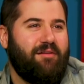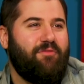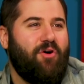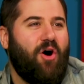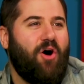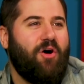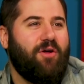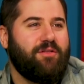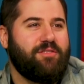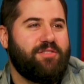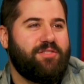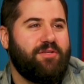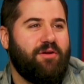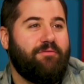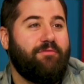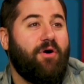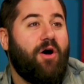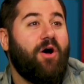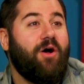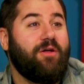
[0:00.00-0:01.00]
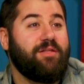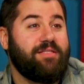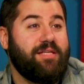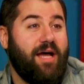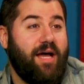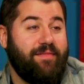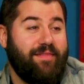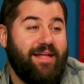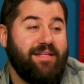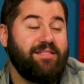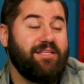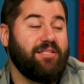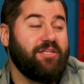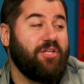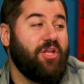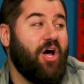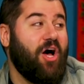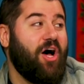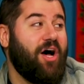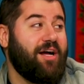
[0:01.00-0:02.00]
Of all so of all time. That's of a
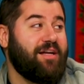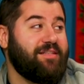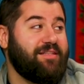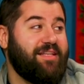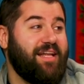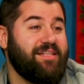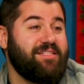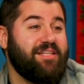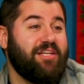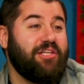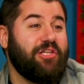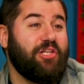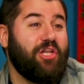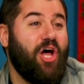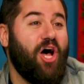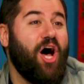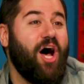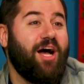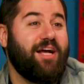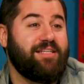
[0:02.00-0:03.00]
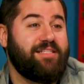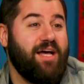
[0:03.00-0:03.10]
long that's a long